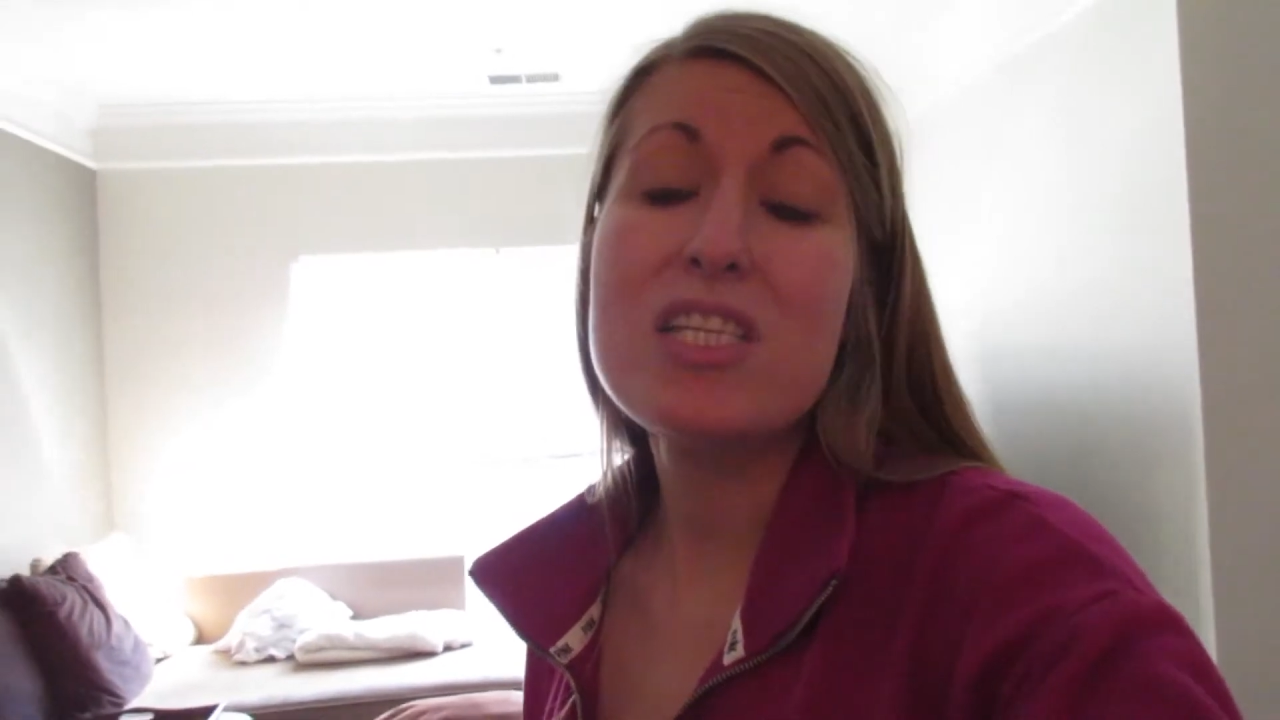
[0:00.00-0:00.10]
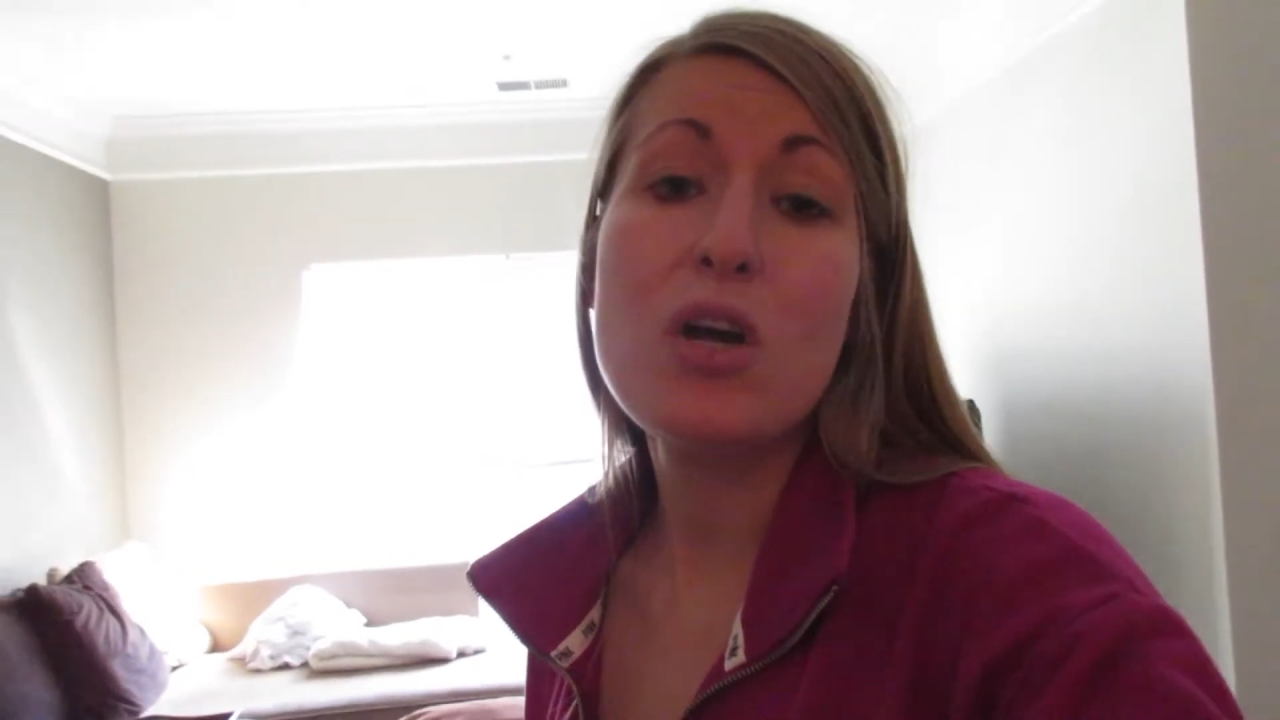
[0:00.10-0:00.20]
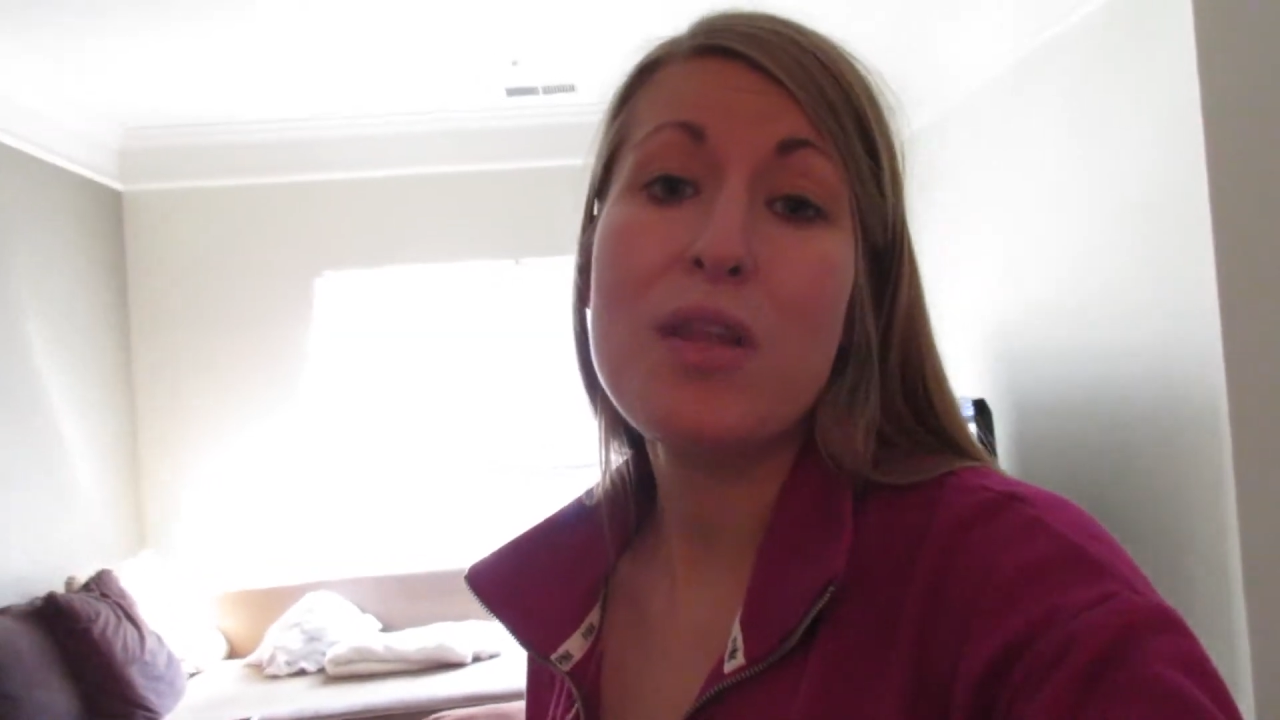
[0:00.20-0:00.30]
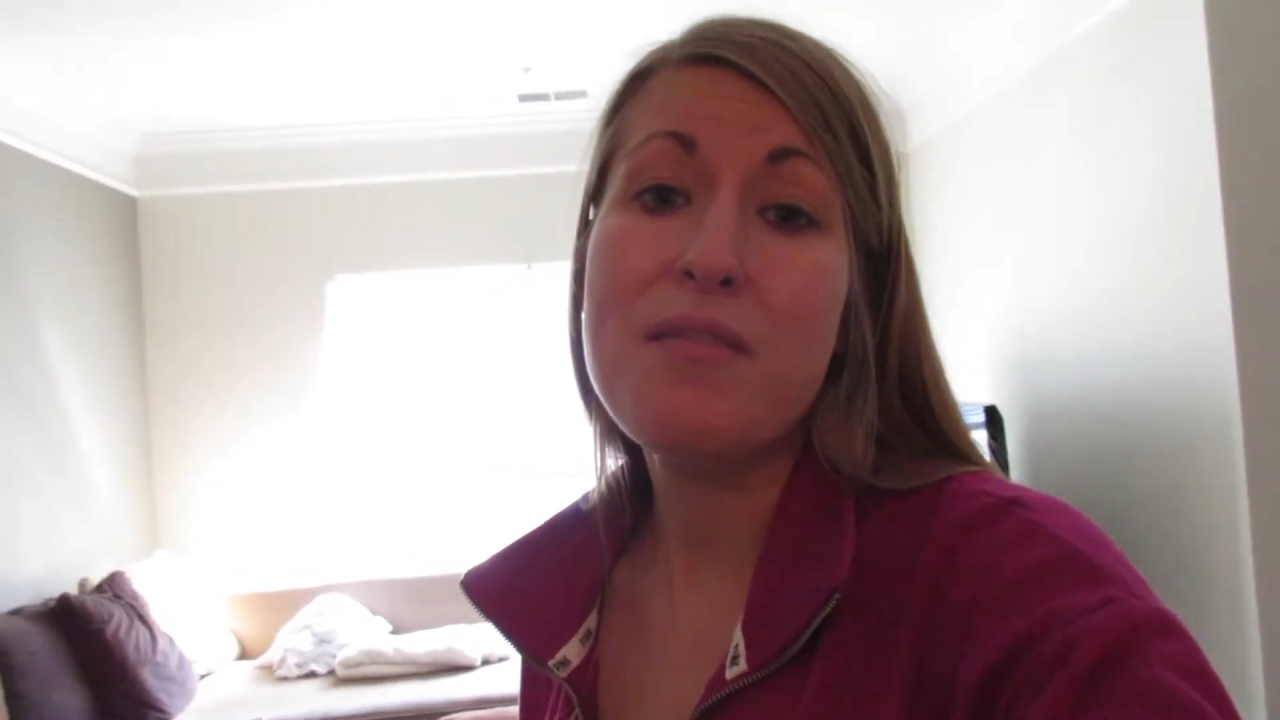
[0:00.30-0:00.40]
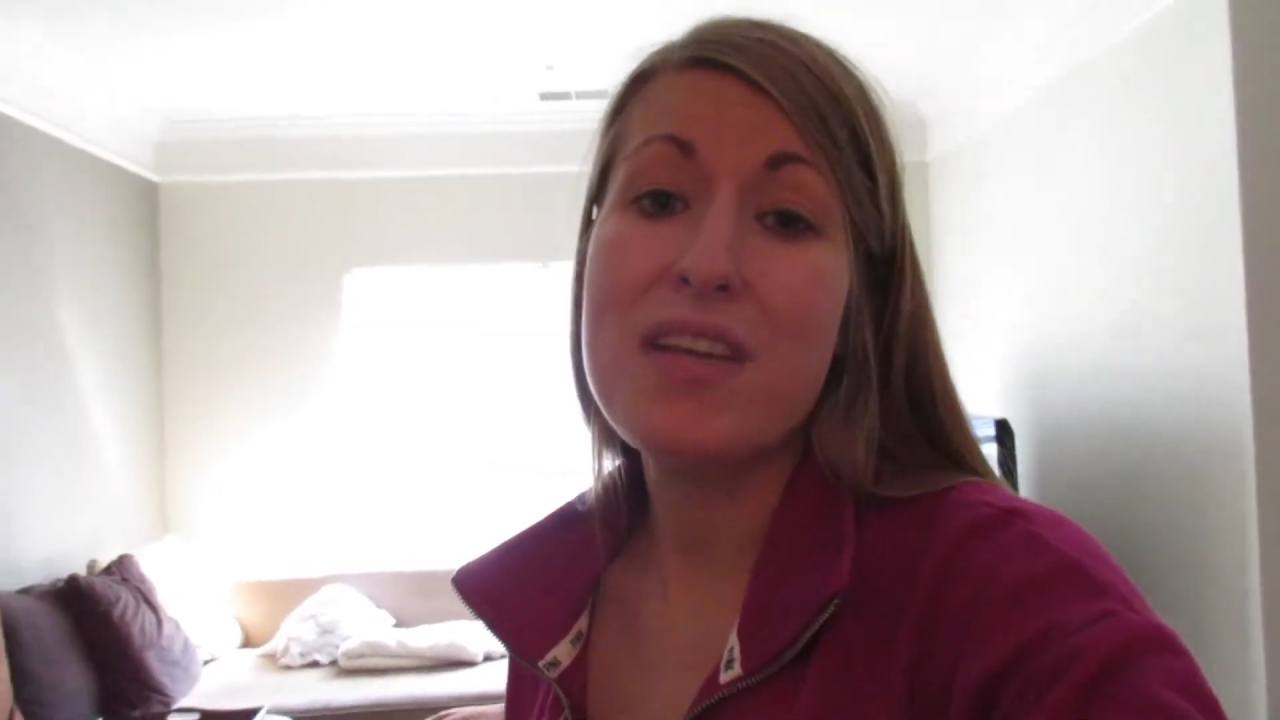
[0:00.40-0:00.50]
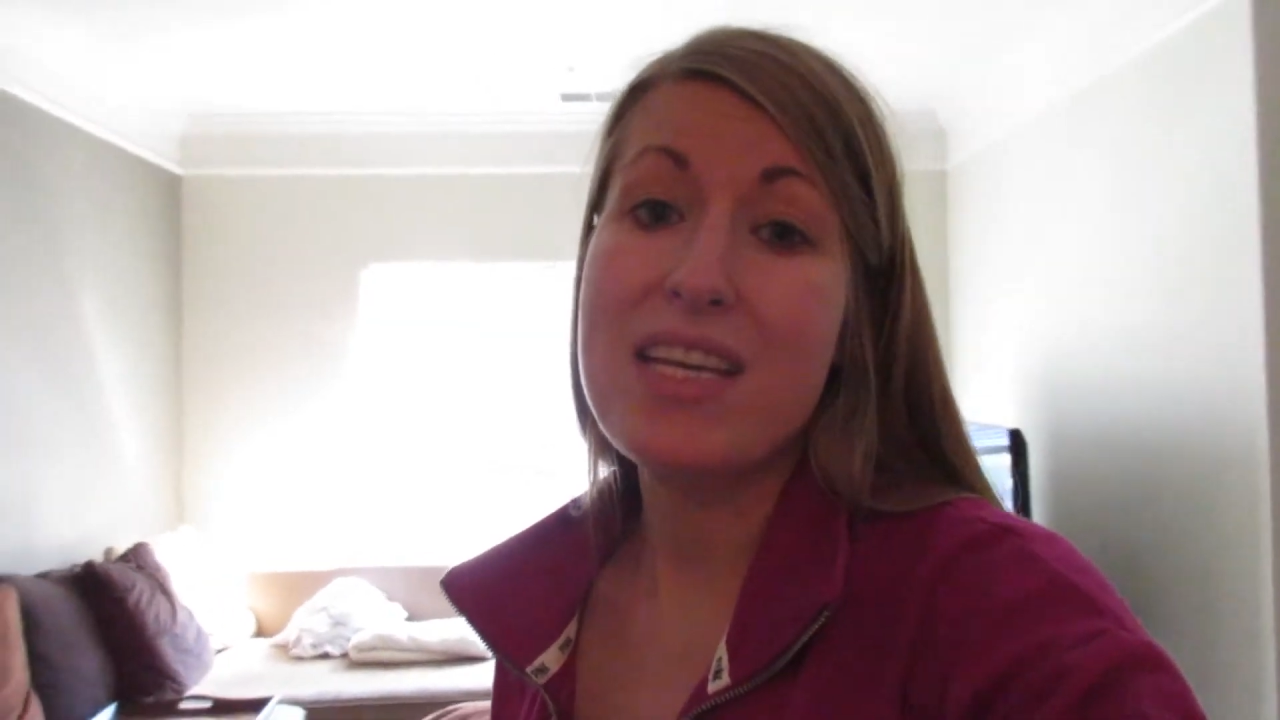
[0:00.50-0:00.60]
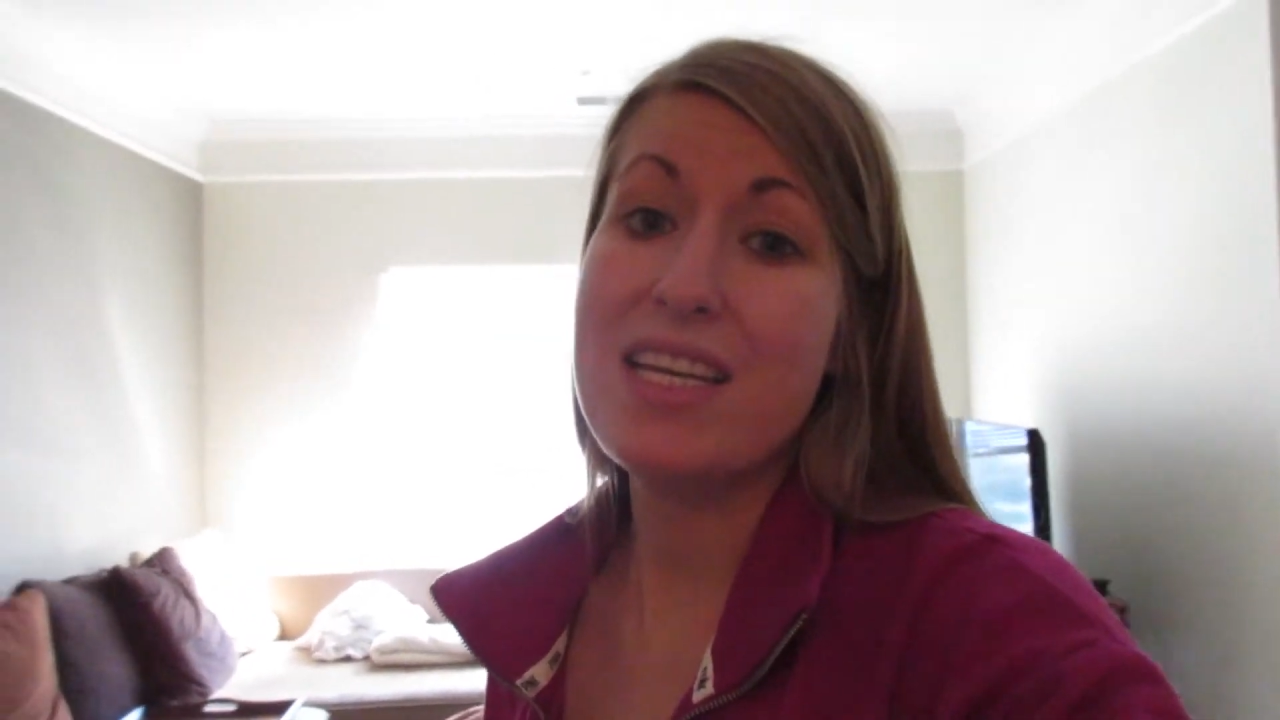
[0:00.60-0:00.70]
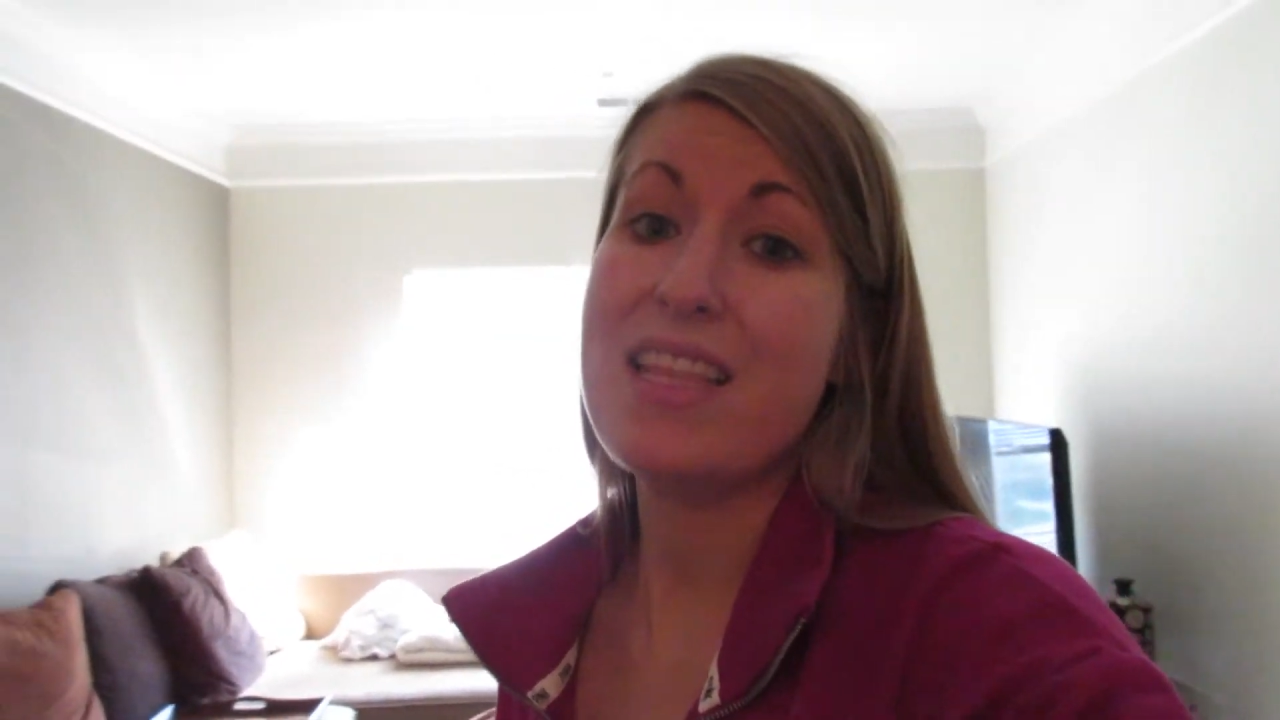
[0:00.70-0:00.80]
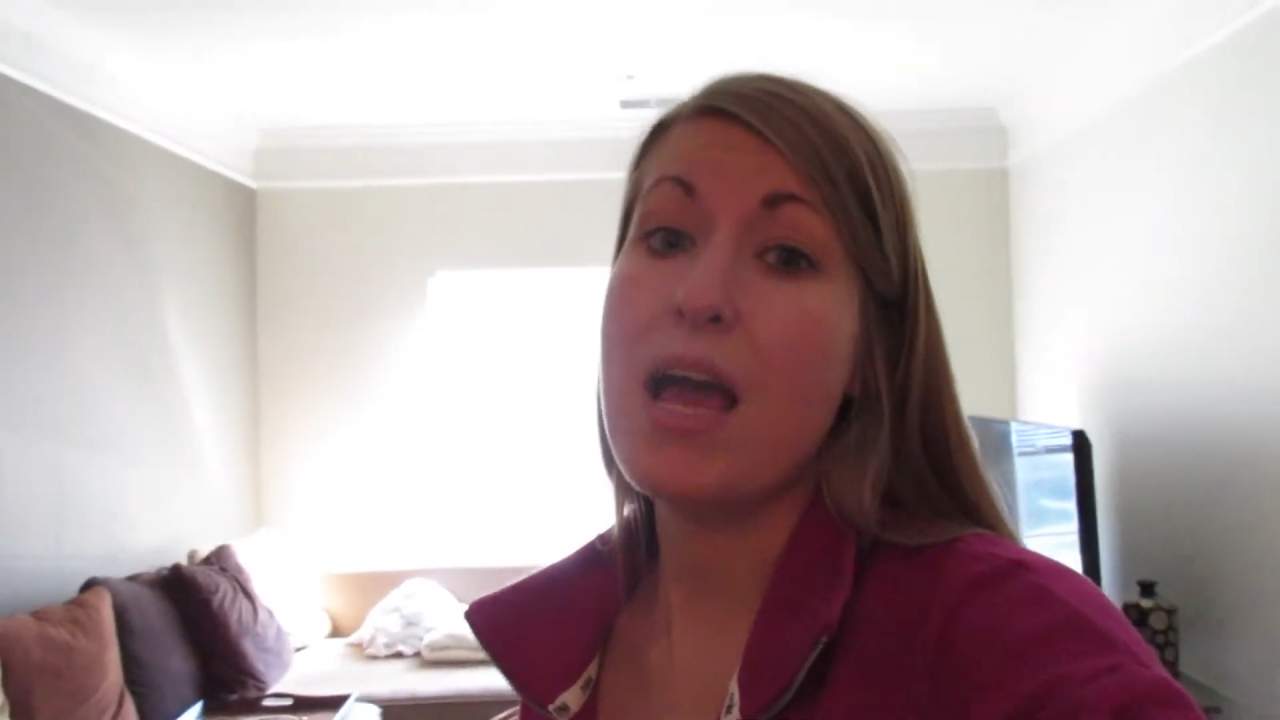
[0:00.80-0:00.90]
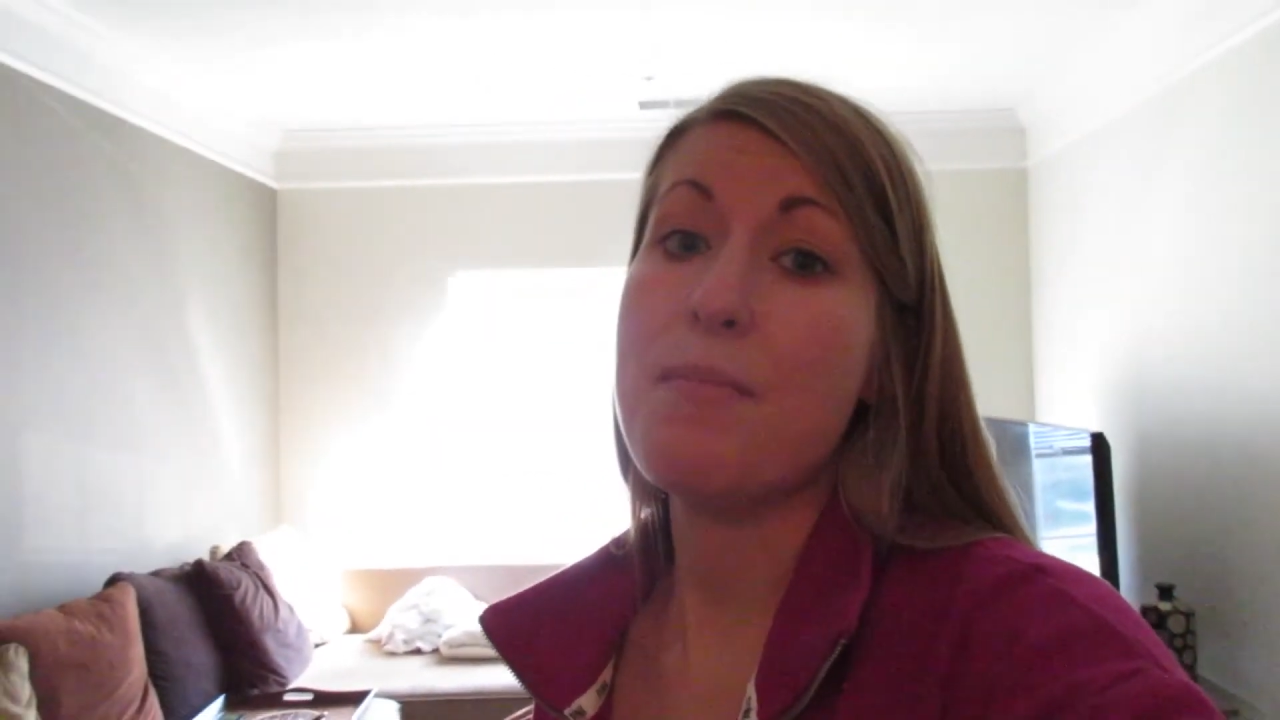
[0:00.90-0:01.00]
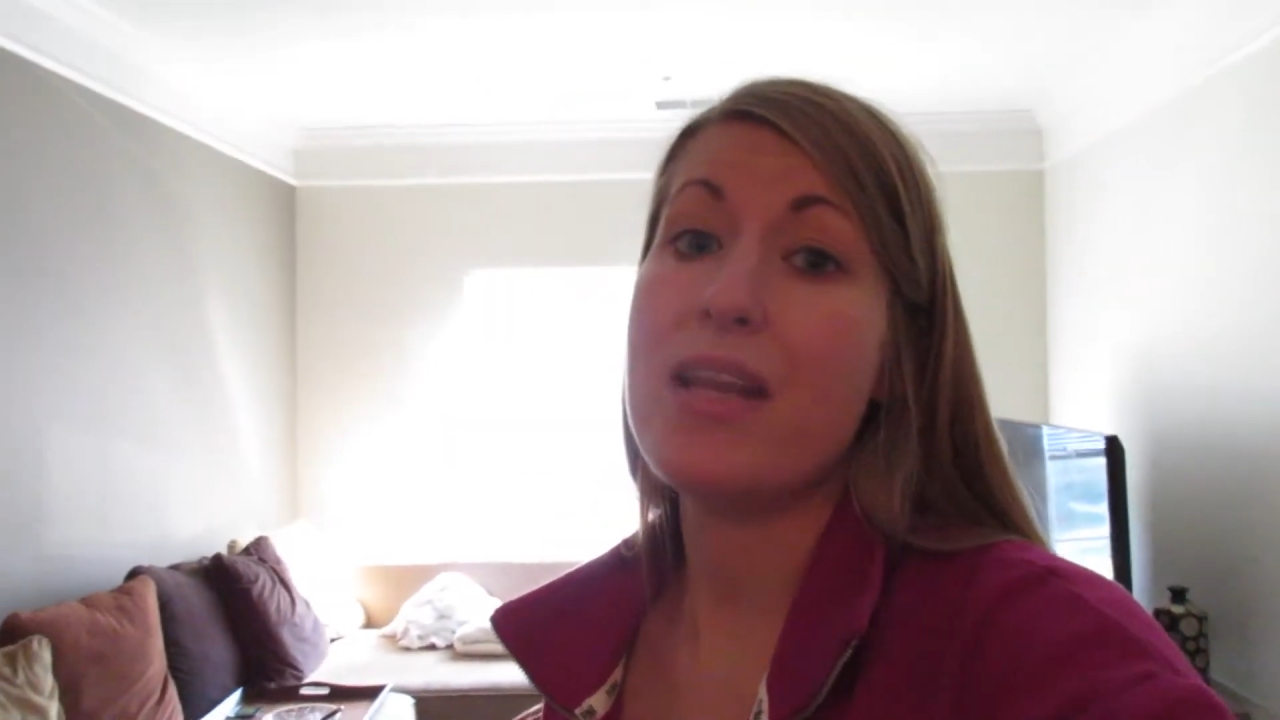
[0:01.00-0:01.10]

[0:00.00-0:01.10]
don't even need that